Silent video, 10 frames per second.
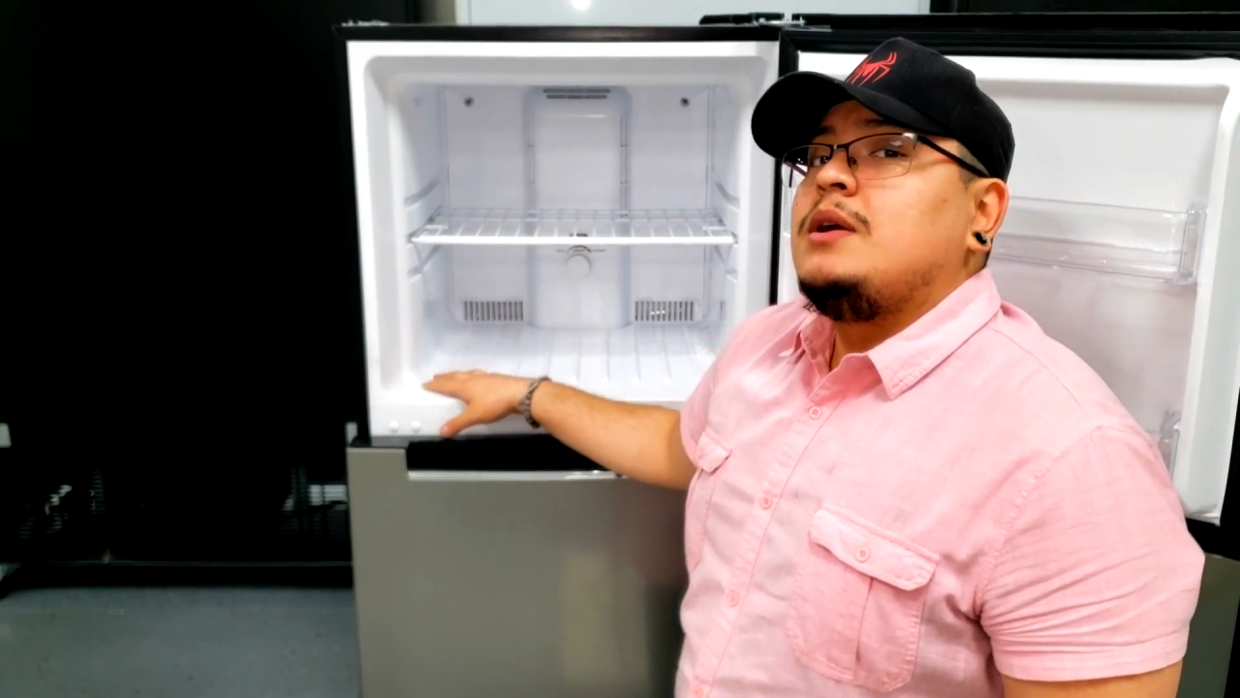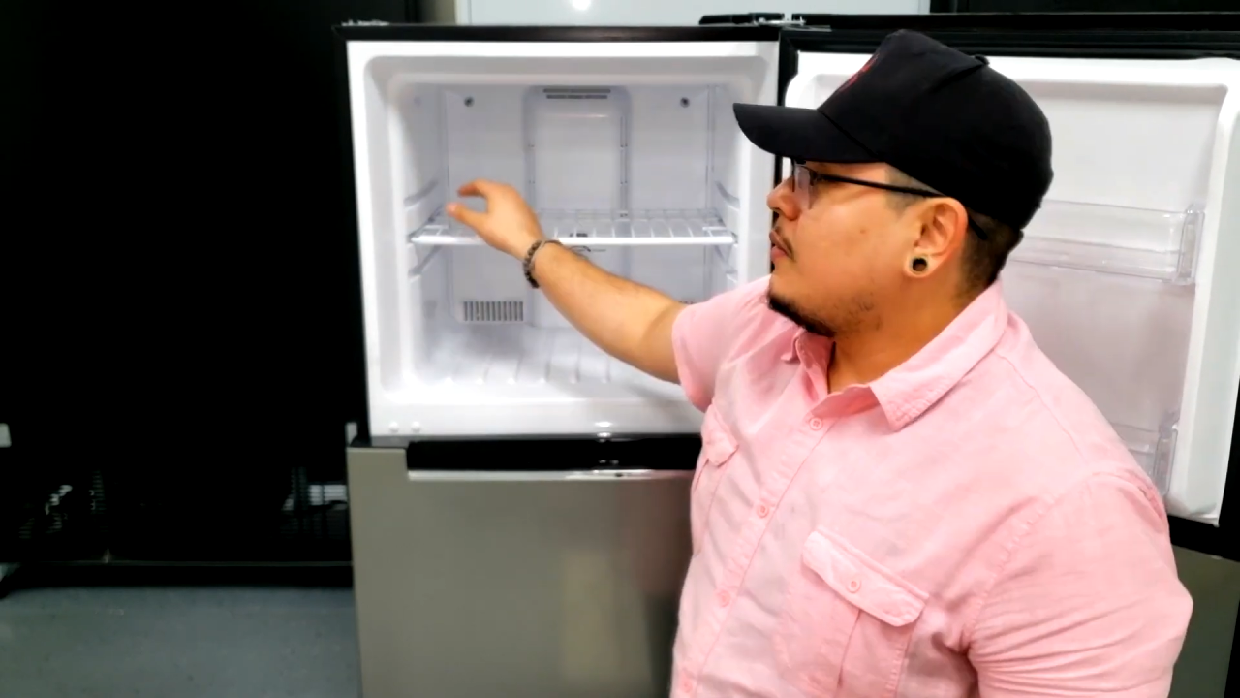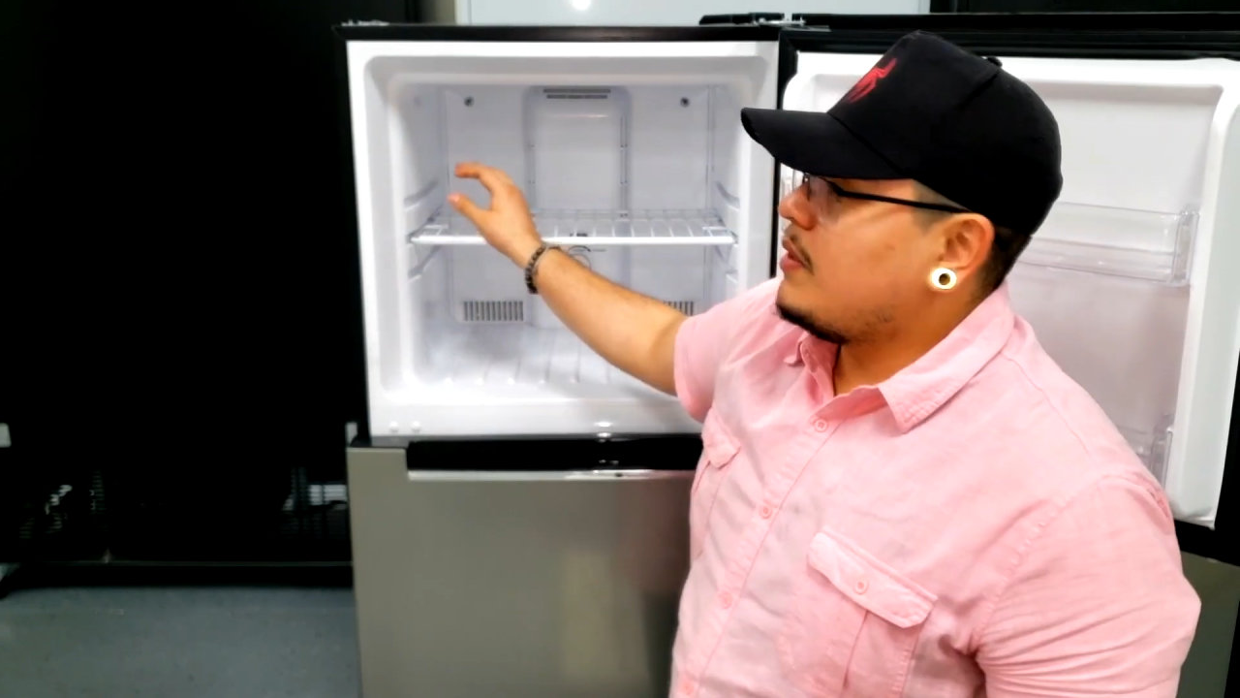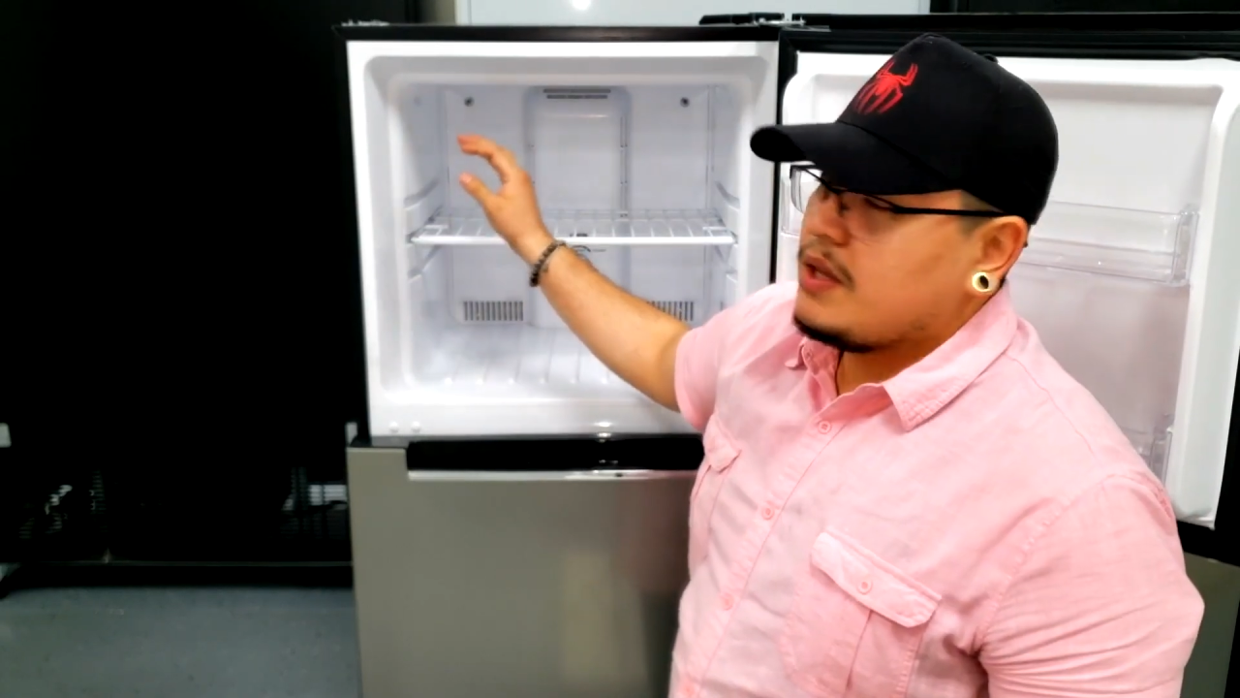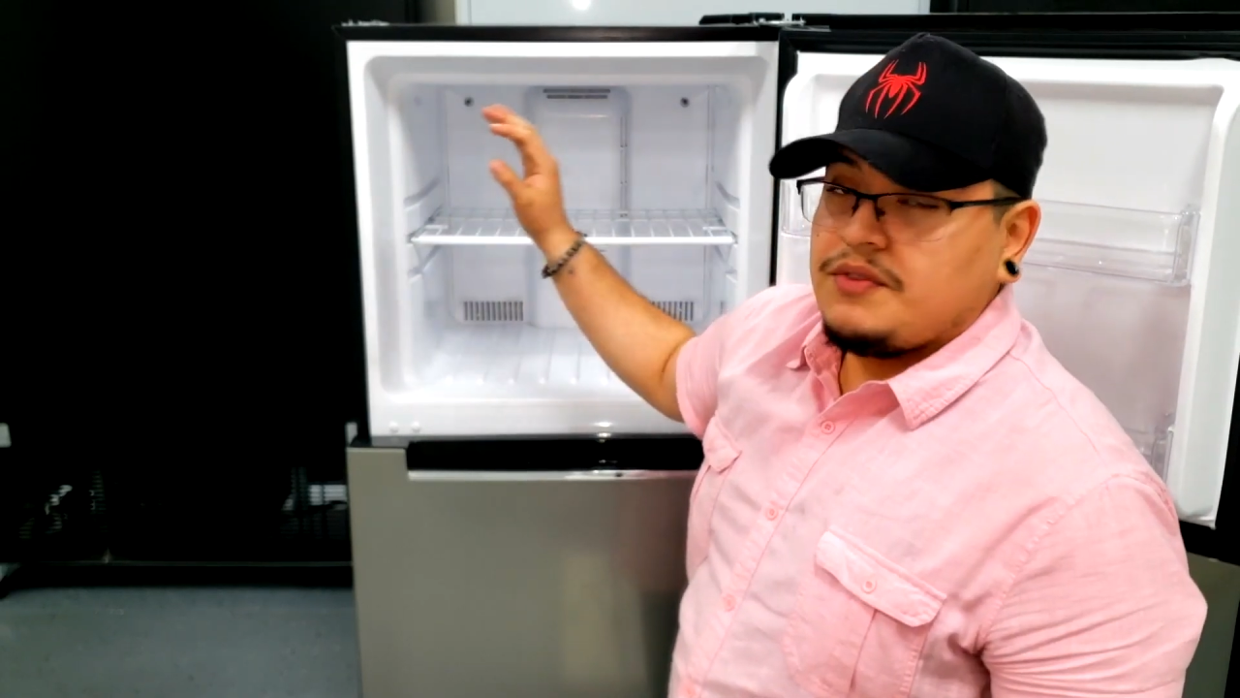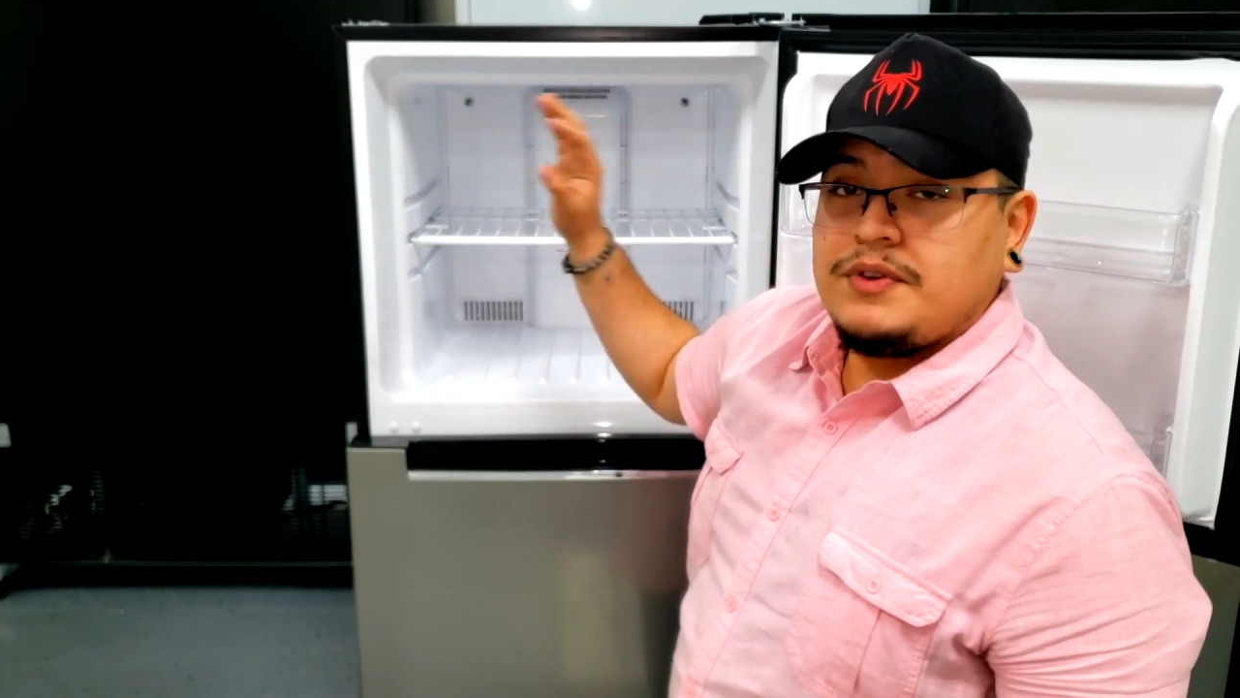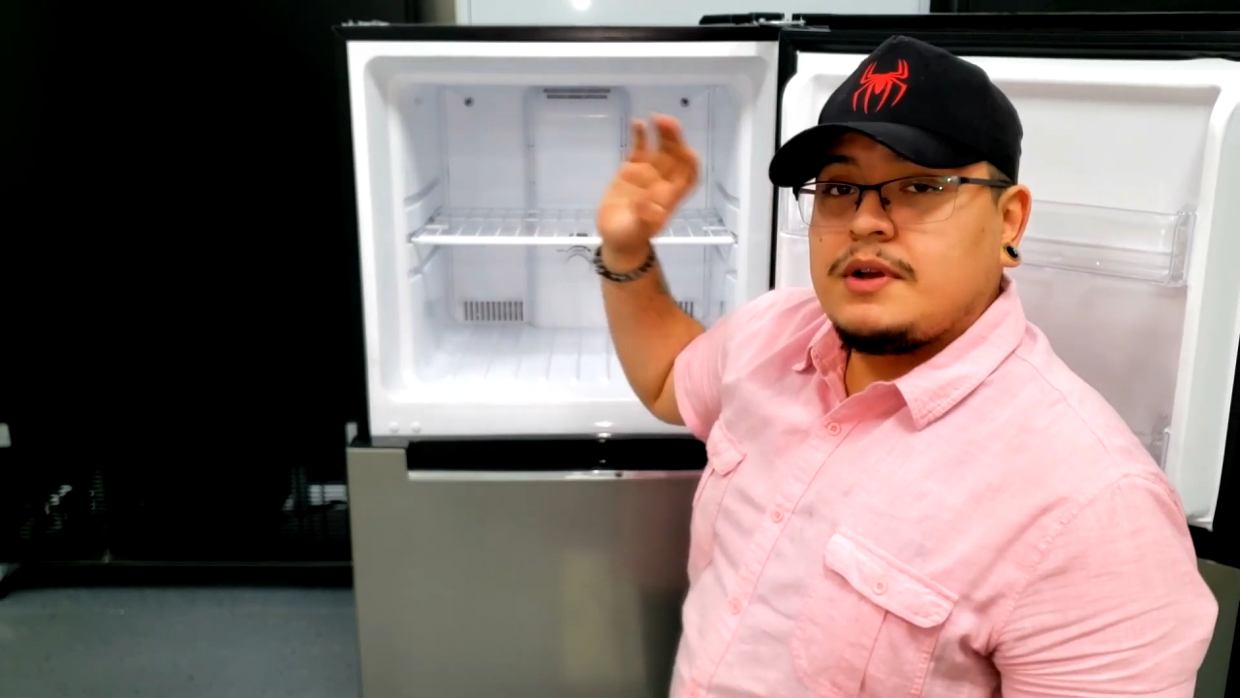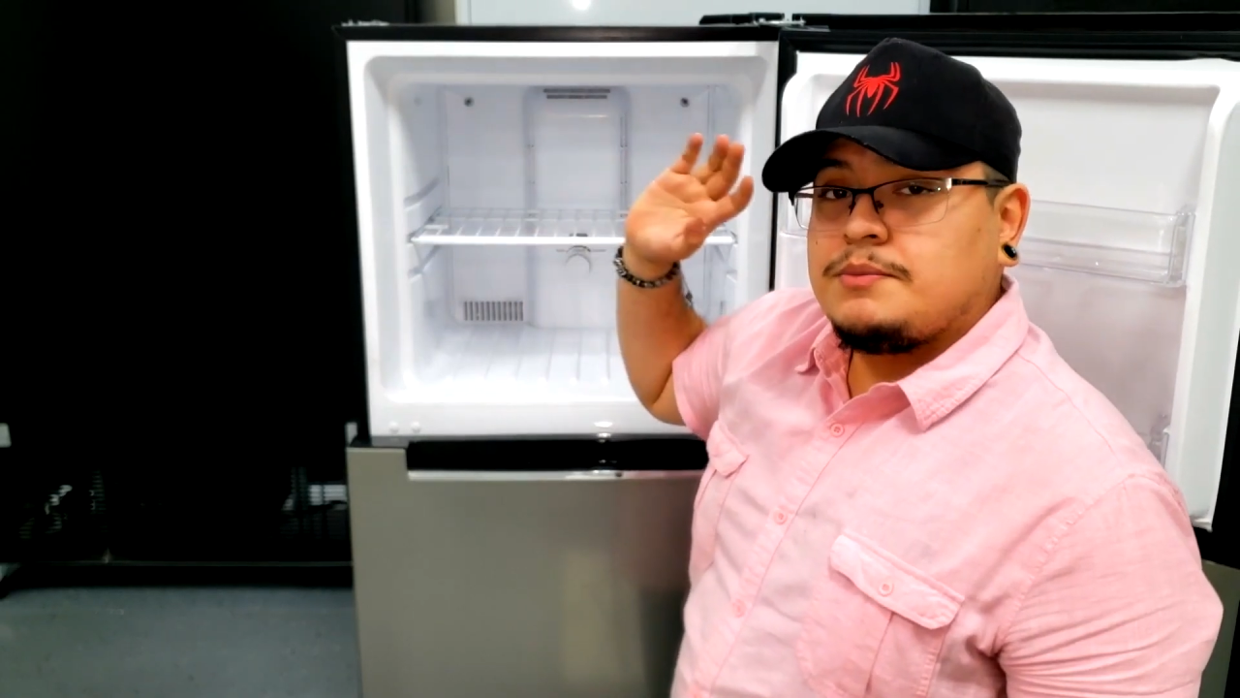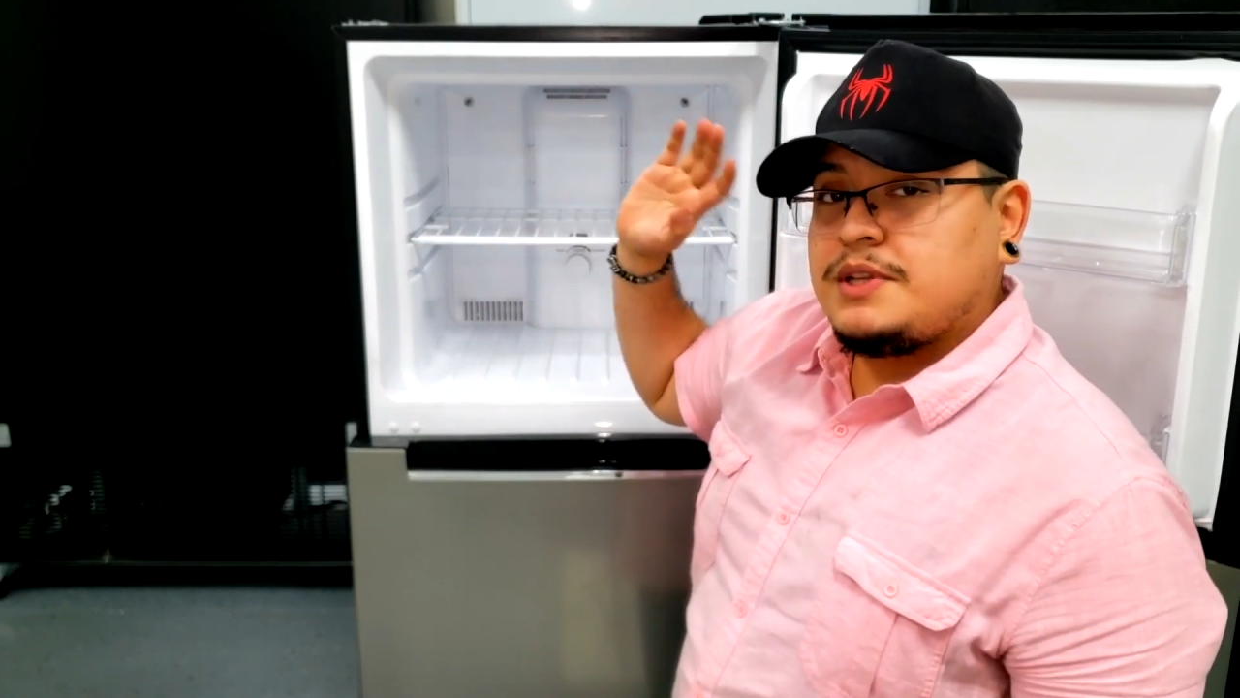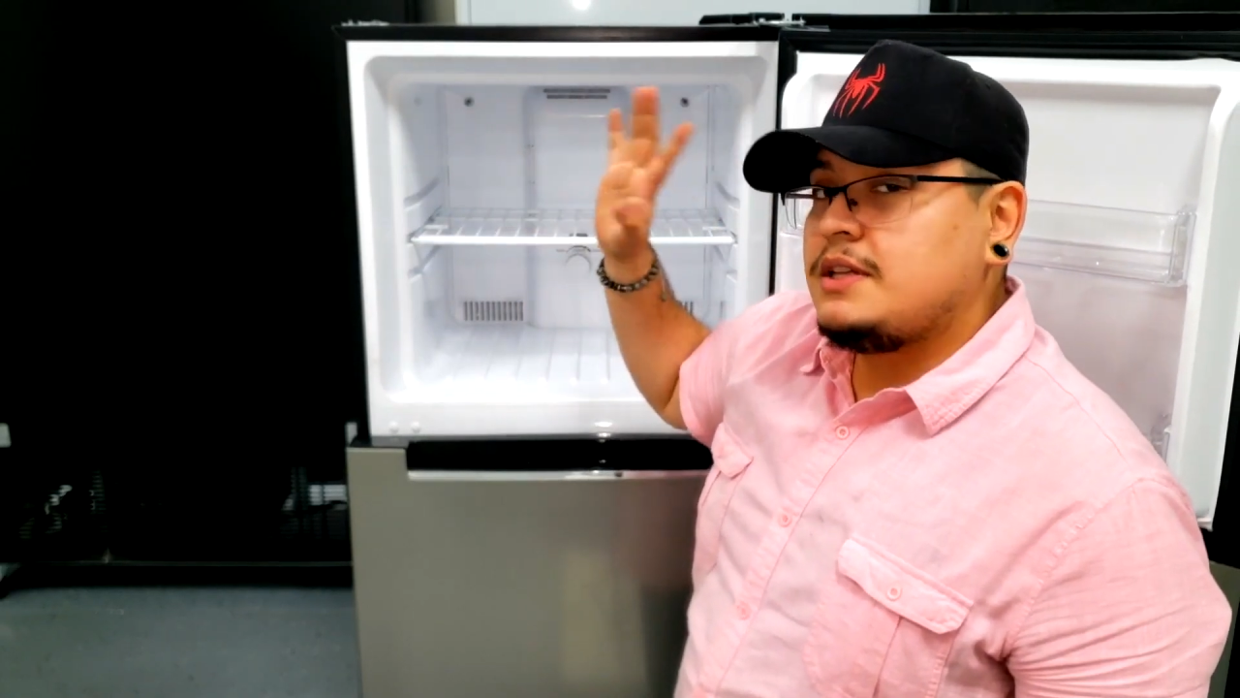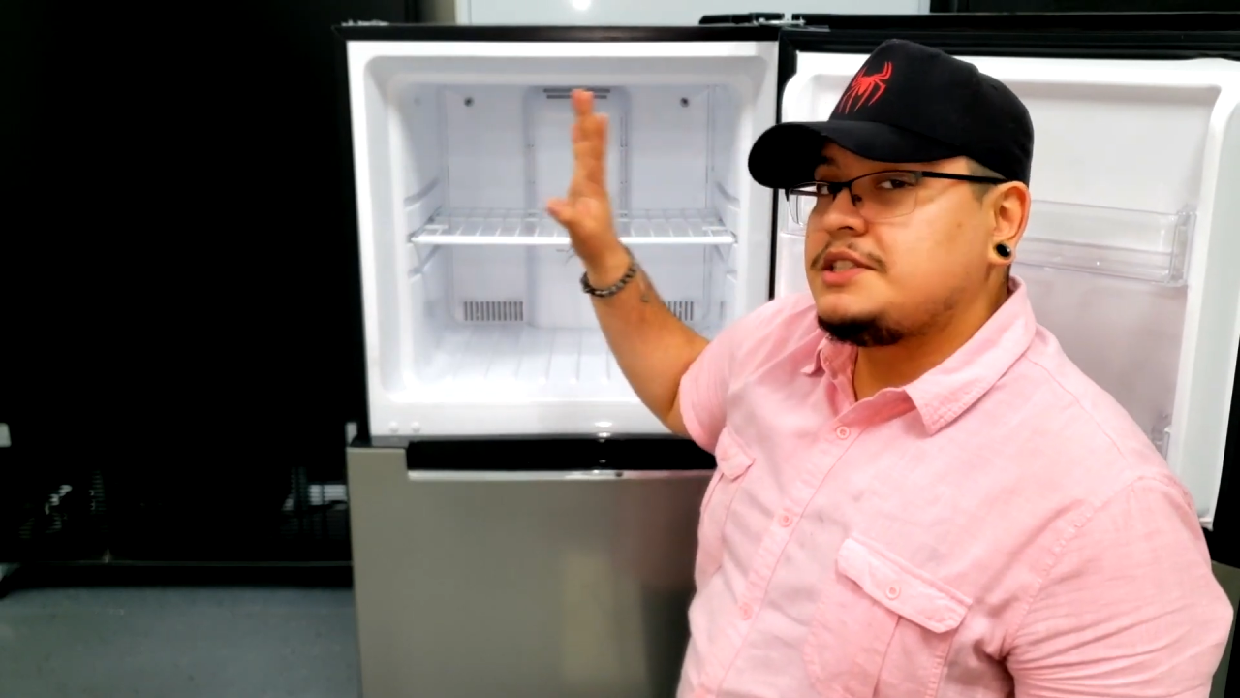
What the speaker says: Well, if you completely